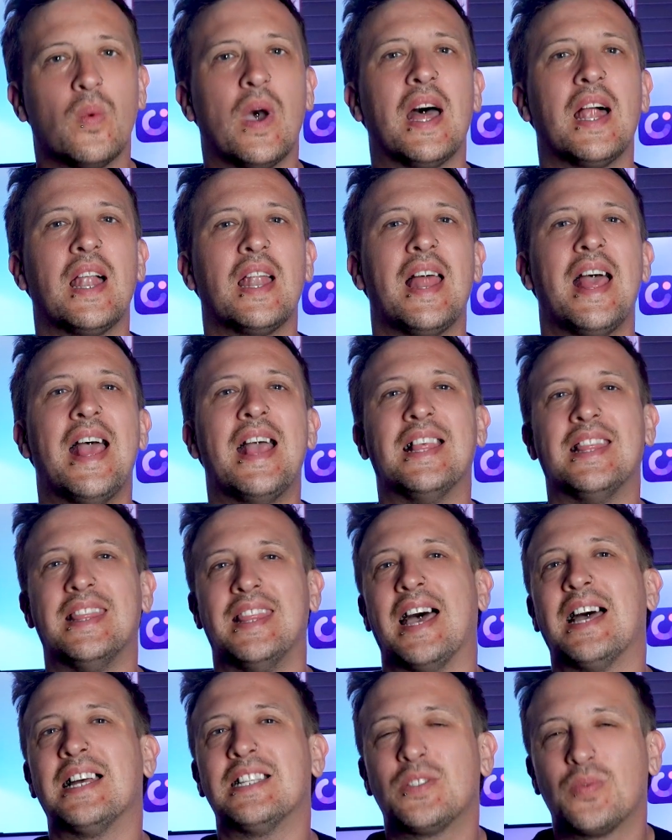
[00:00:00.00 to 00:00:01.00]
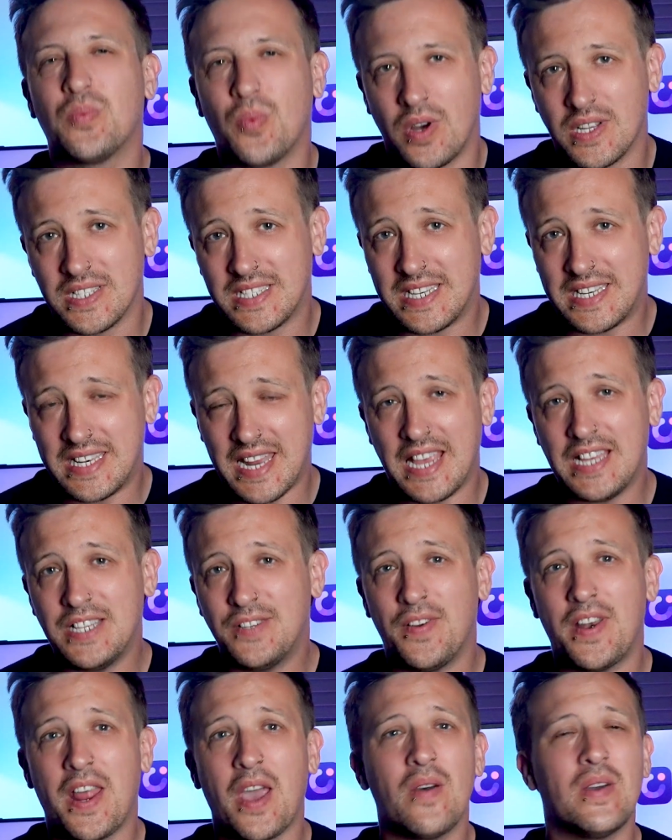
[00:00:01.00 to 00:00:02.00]
Well, that's what today's
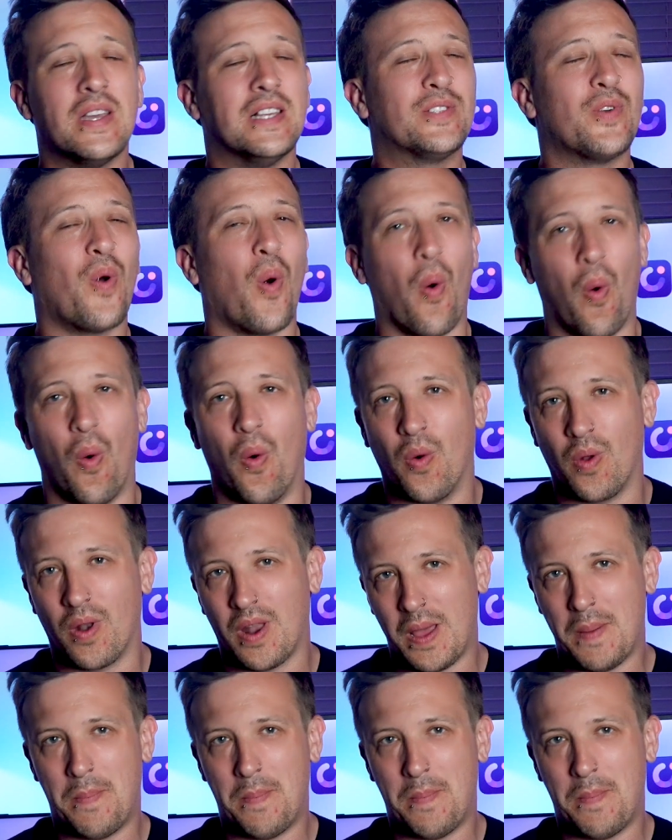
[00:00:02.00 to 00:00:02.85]
video is all